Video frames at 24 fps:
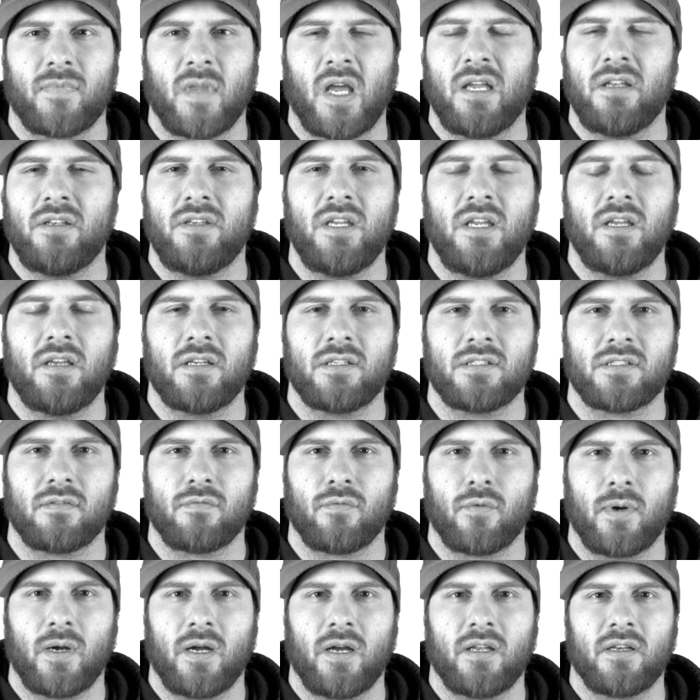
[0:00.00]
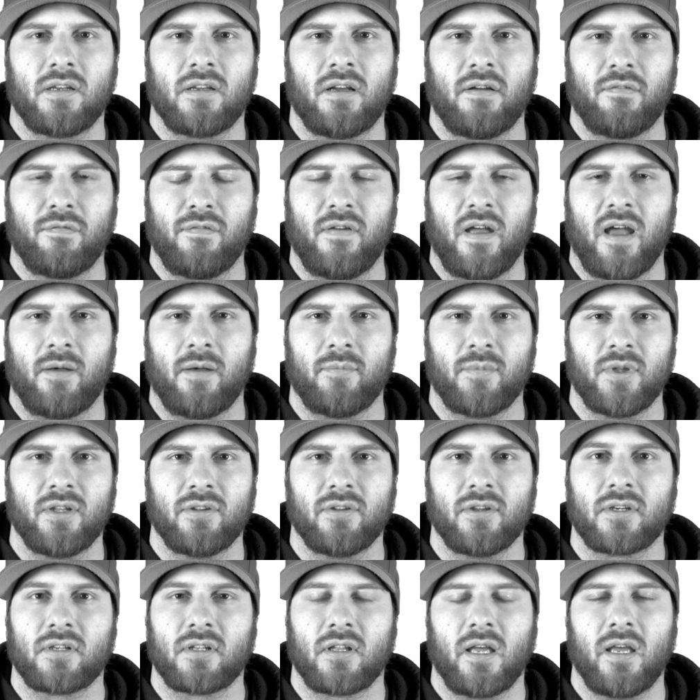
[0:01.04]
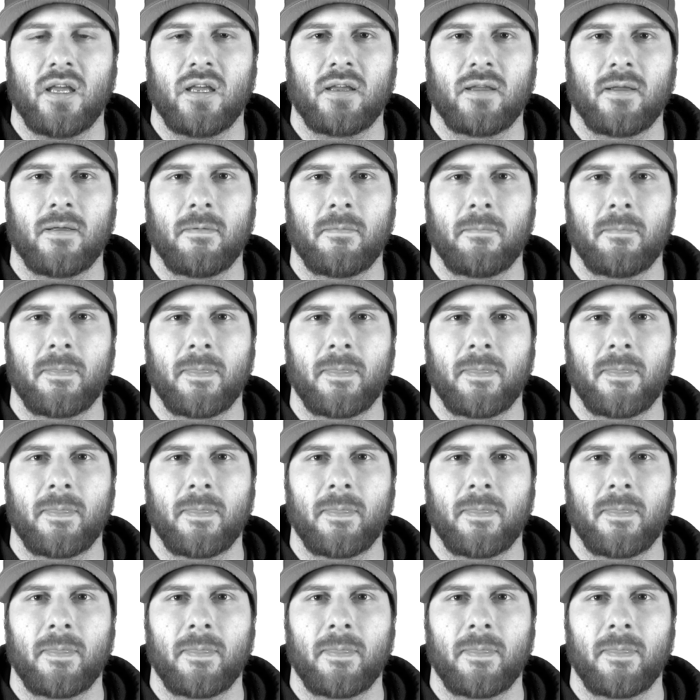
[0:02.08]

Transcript: ideas of what a family looked like.